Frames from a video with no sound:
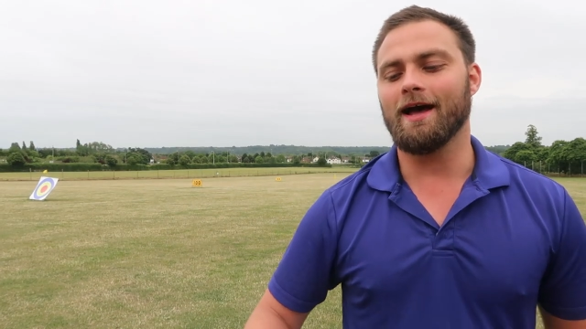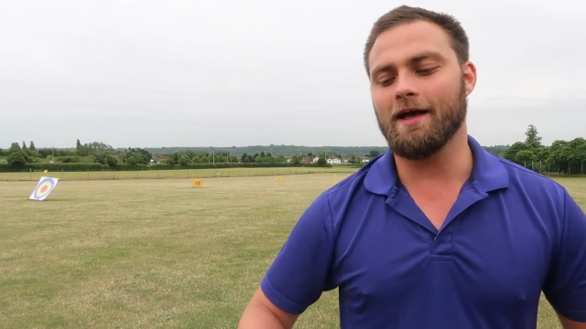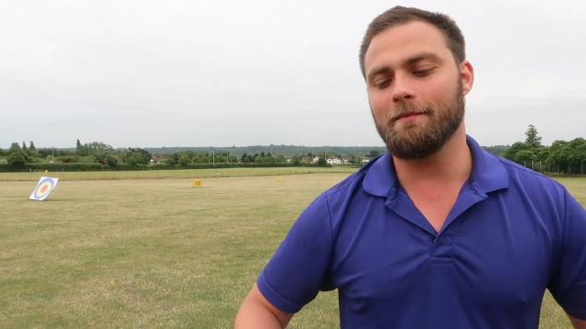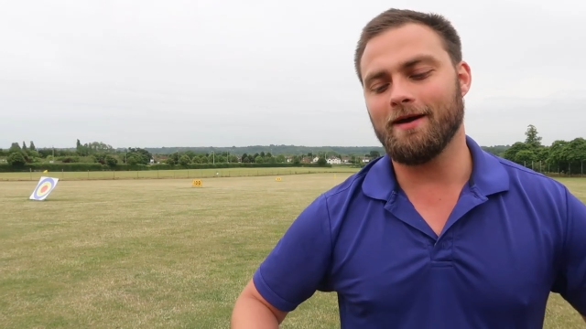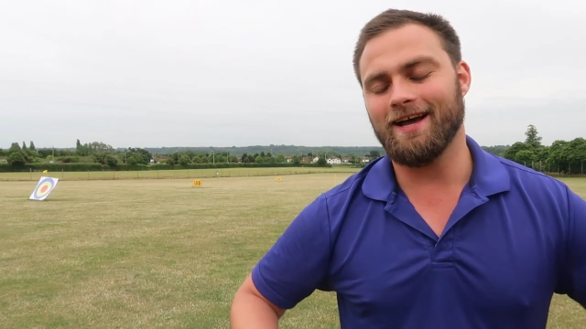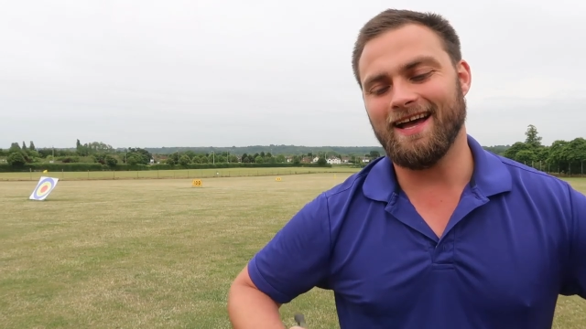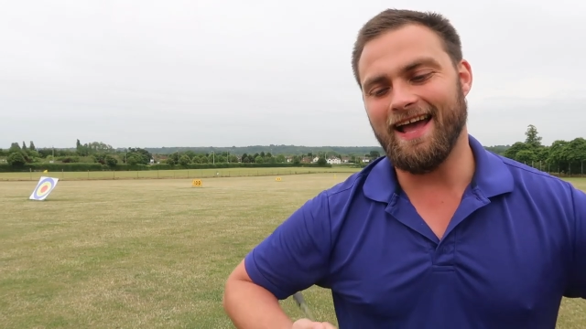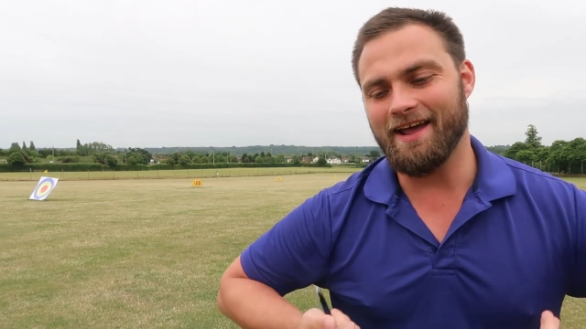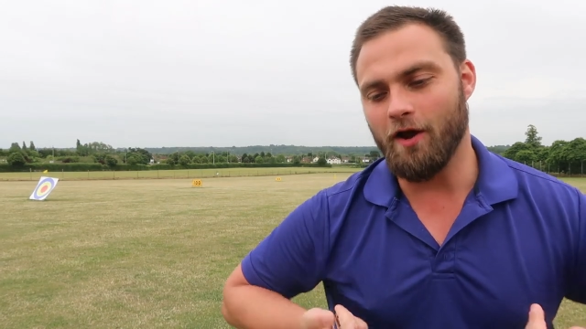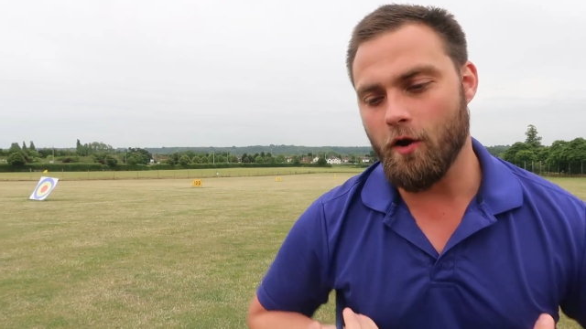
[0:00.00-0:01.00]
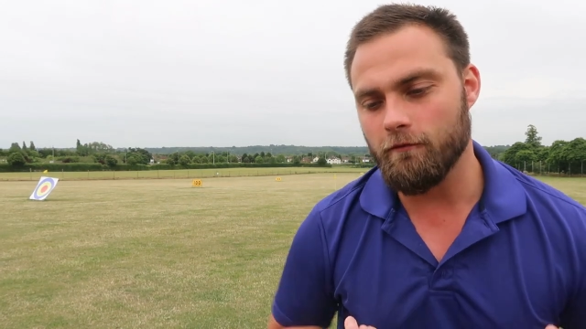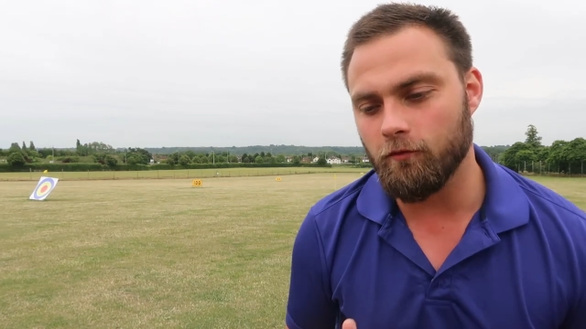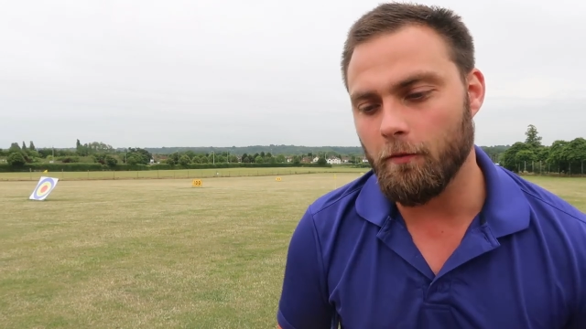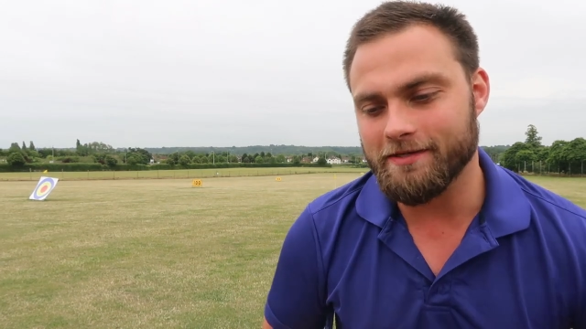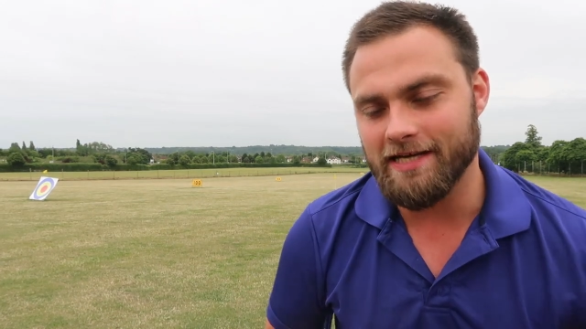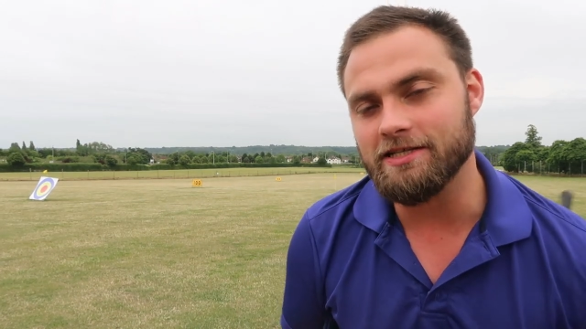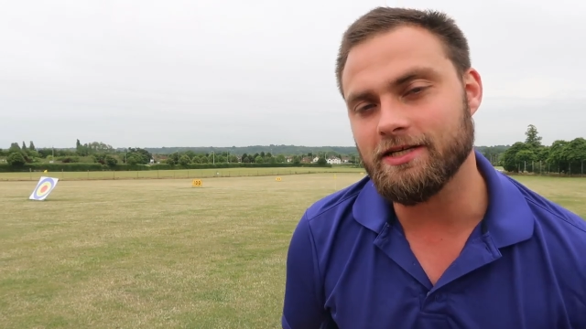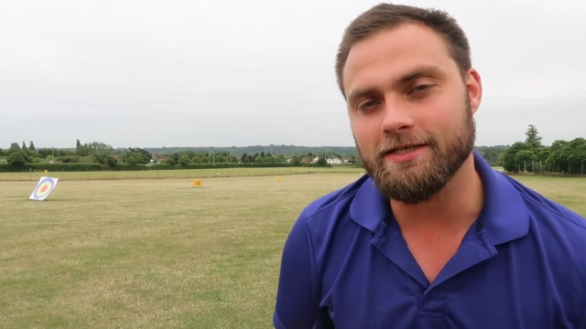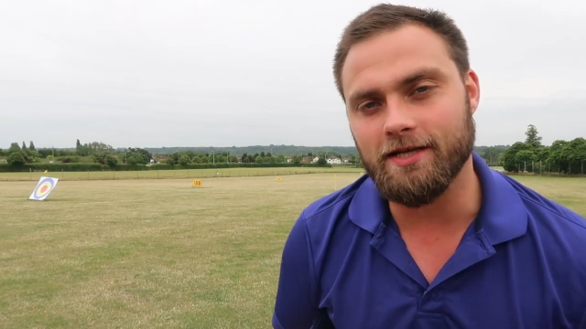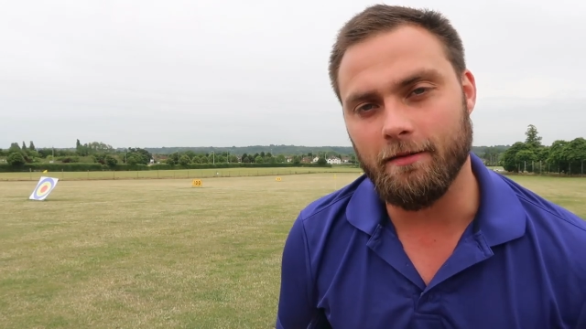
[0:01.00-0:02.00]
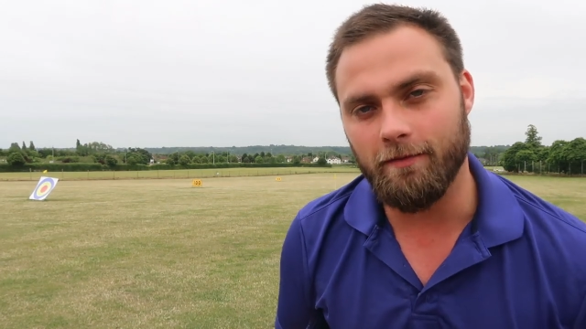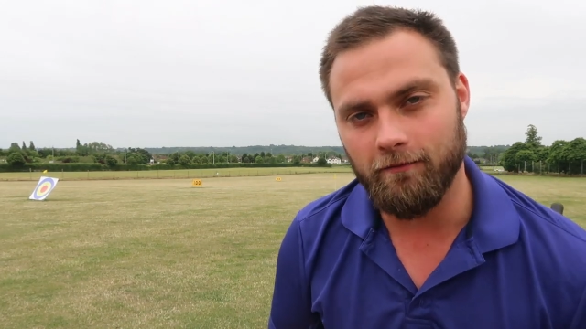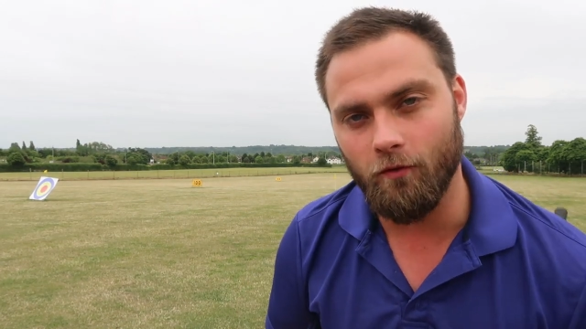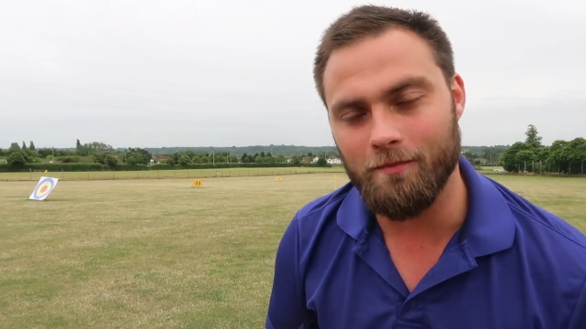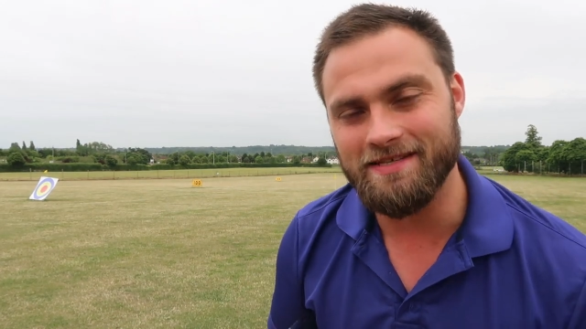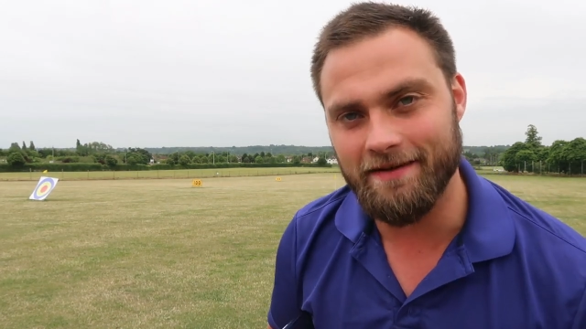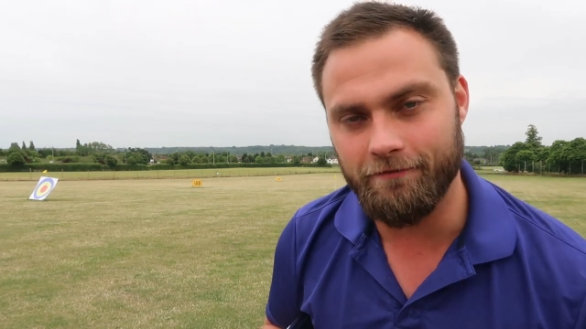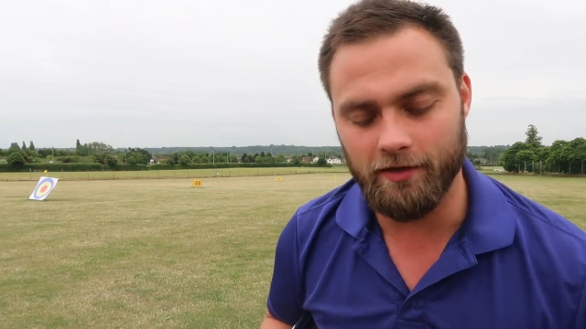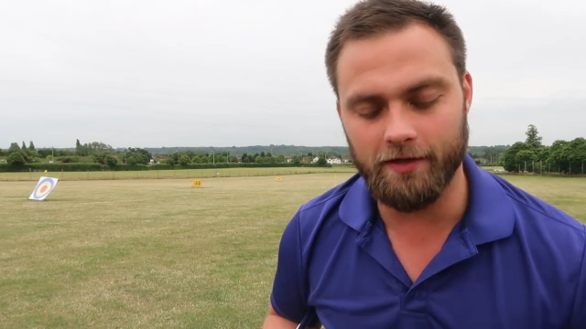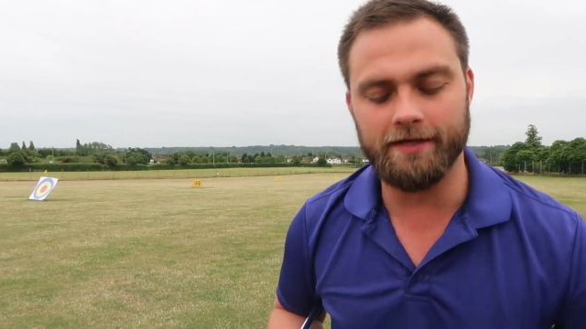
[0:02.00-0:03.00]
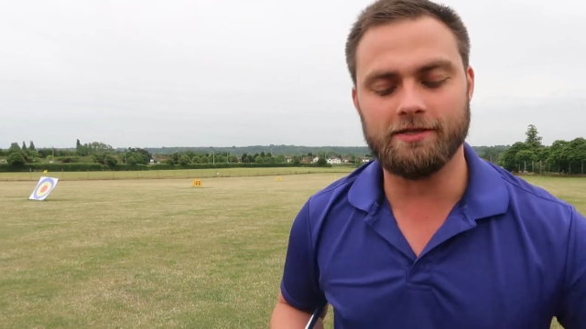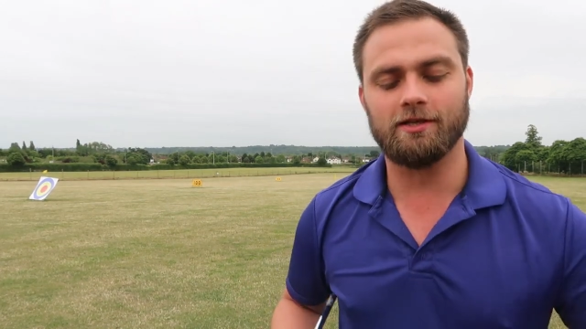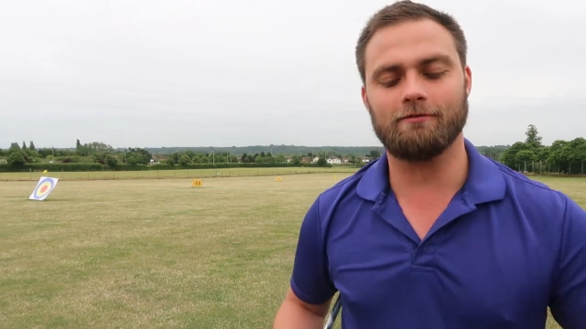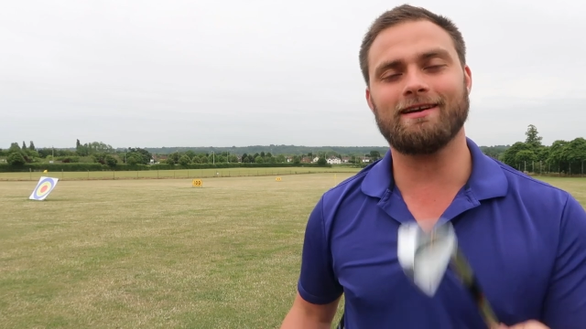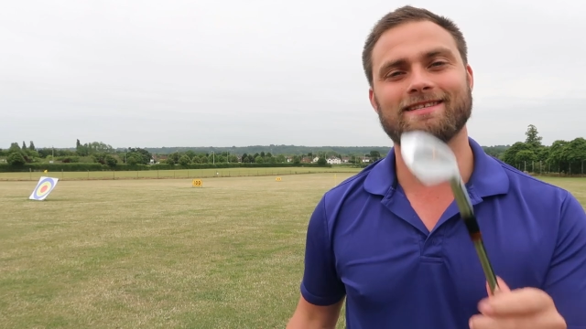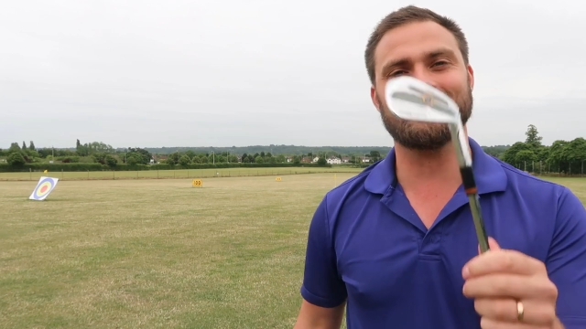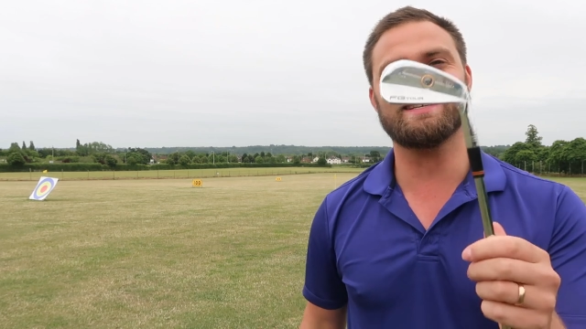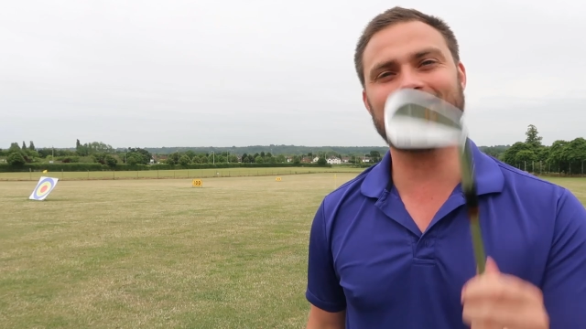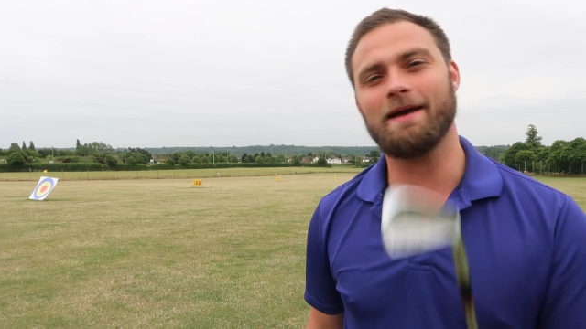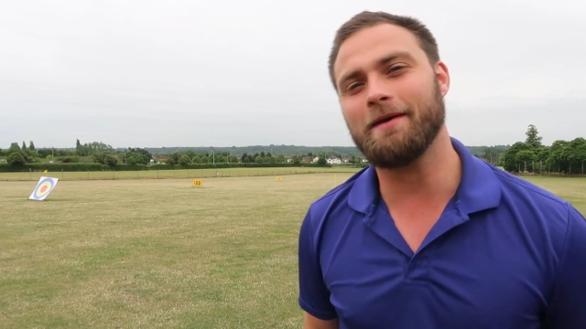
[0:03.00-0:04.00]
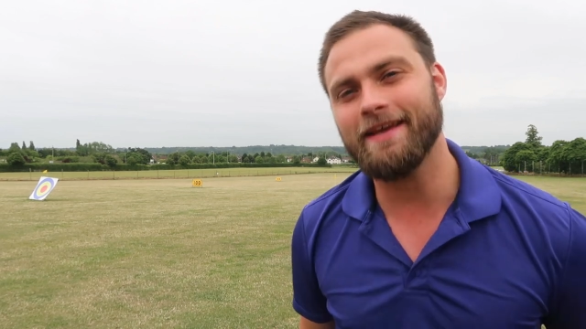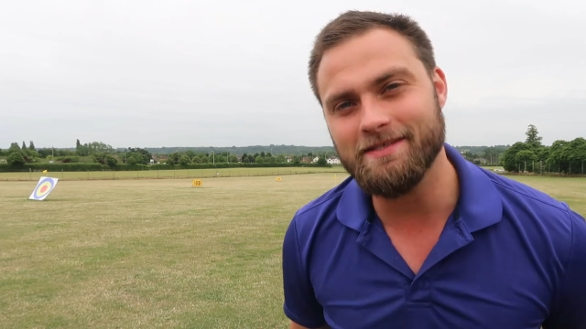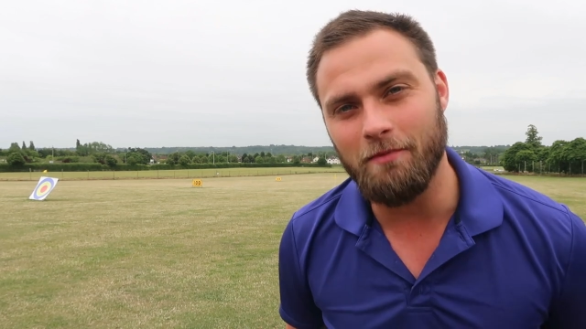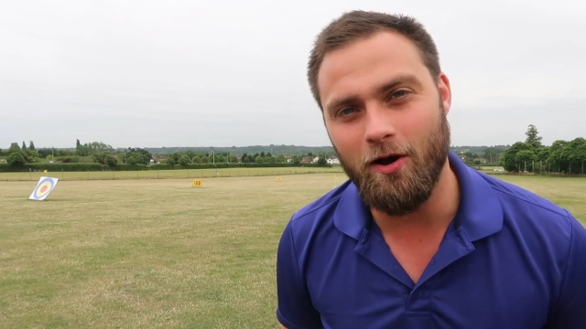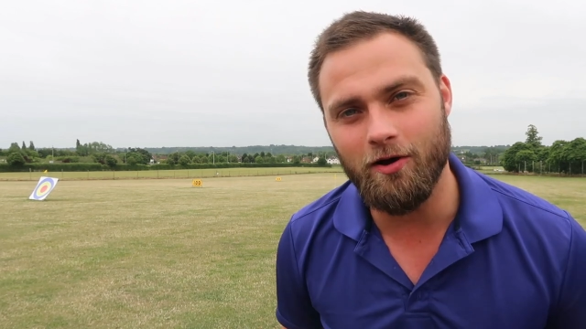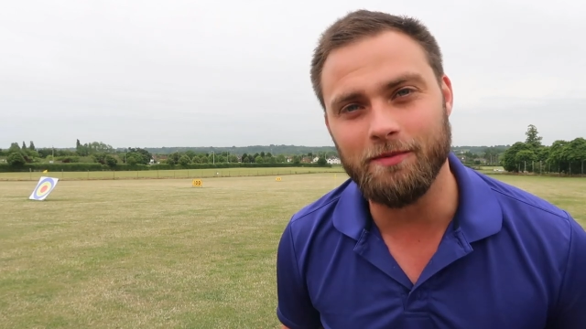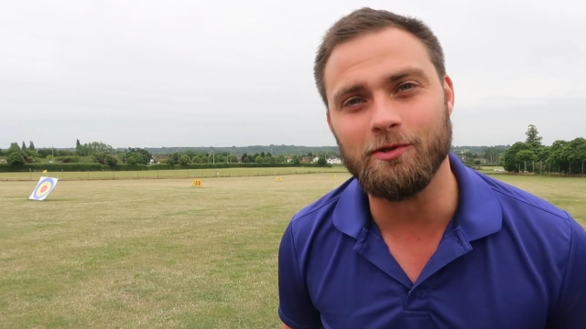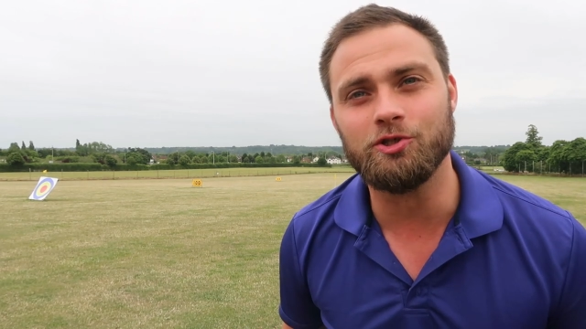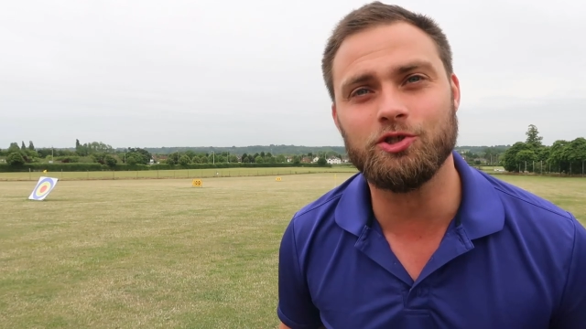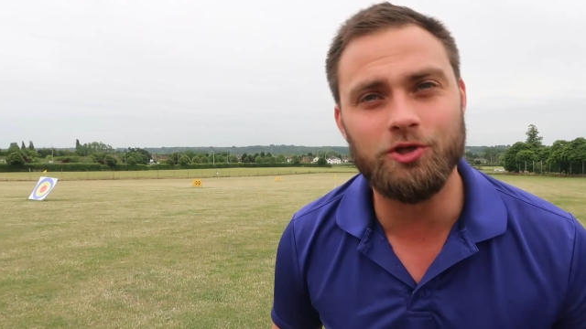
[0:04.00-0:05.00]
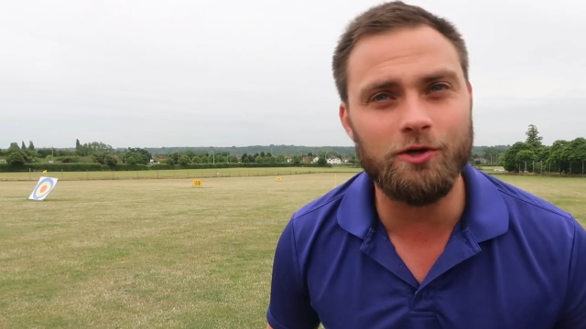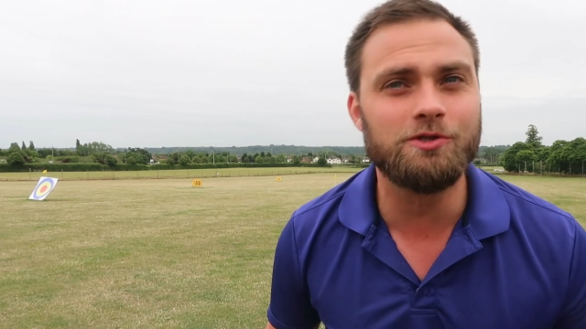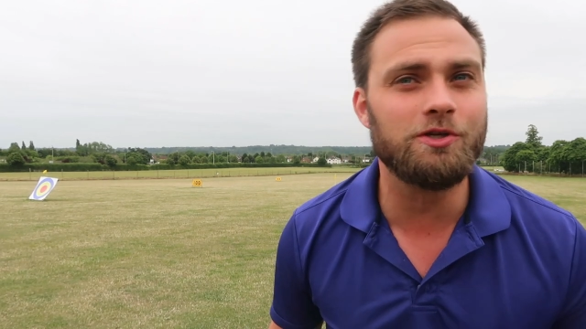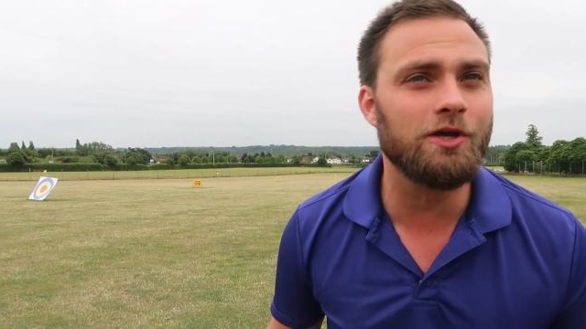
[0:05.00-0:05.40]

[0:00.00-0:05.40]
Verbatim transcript: um, uh, and overall potentially is going to perform differently to the rest of the set but here's my argument should